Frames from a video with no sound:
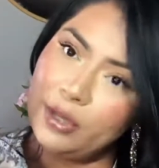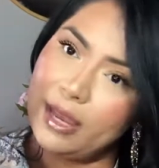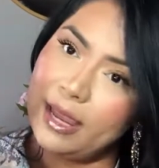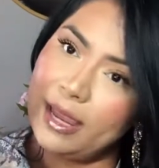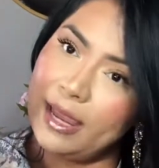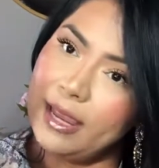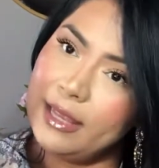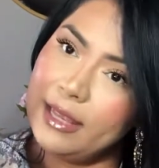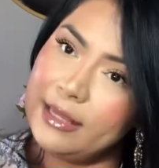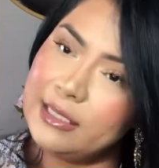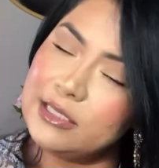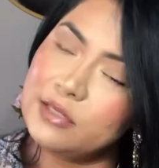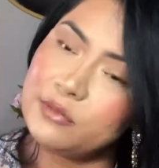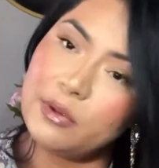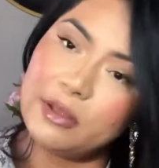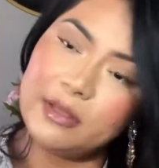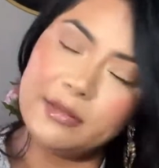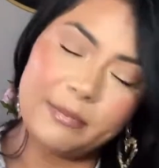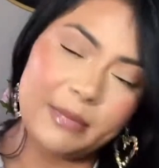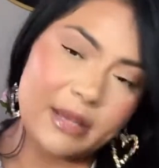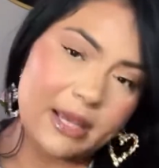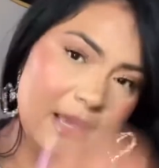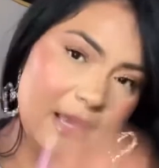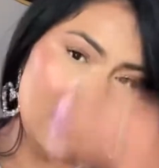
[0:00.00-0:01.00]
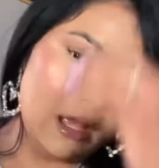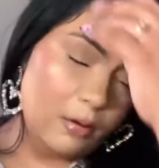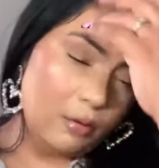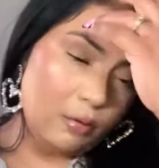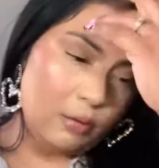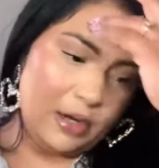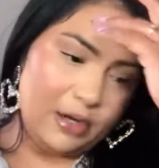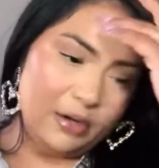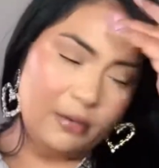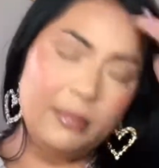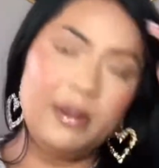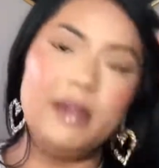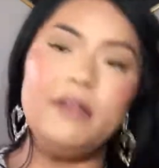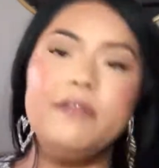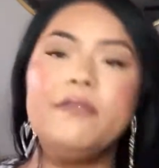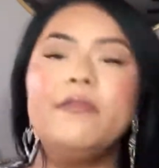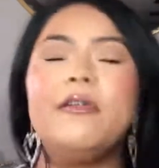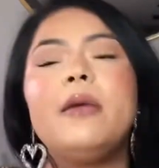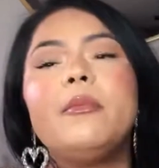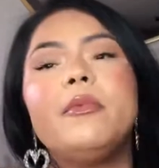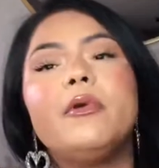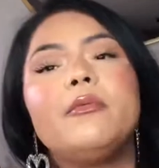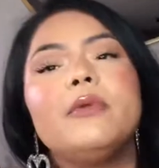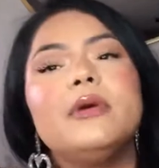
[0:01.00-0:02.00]
And this one become one of my
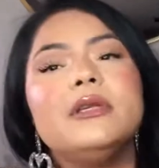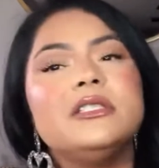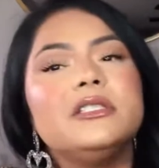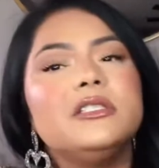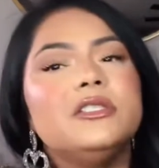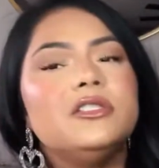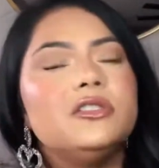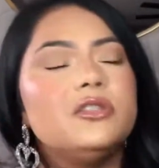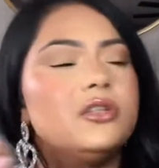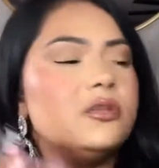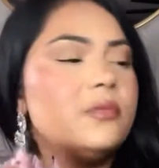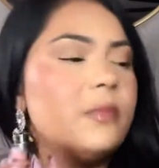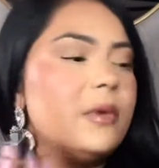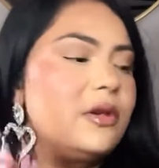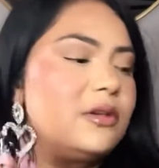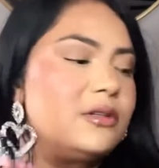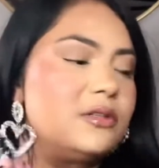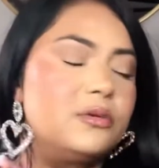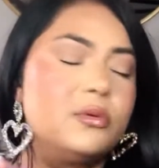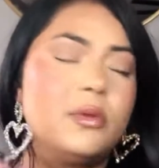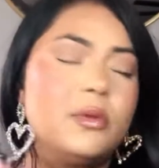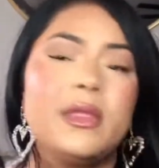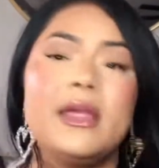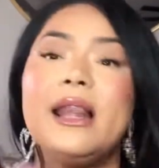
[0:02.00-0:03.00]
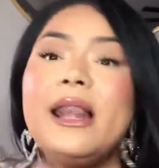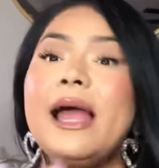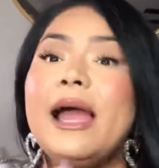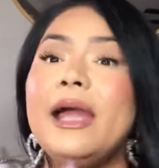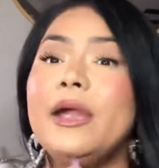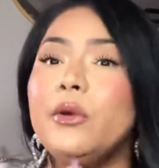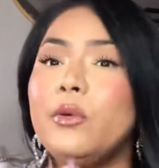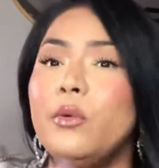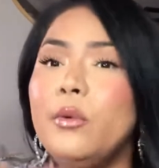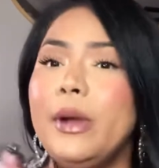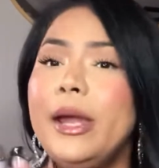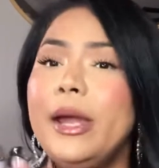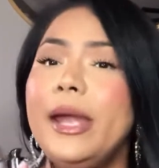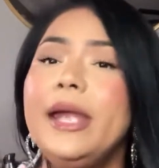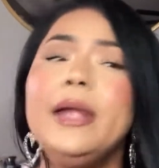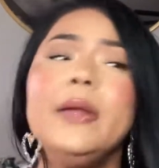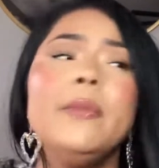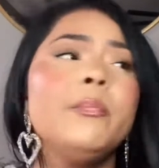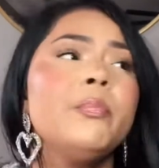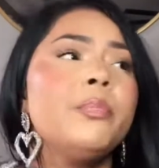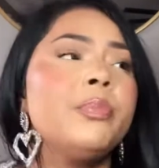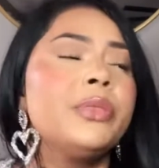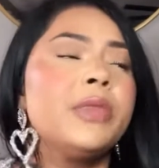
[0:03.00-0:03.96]
favorite ones, is just because of the lightweight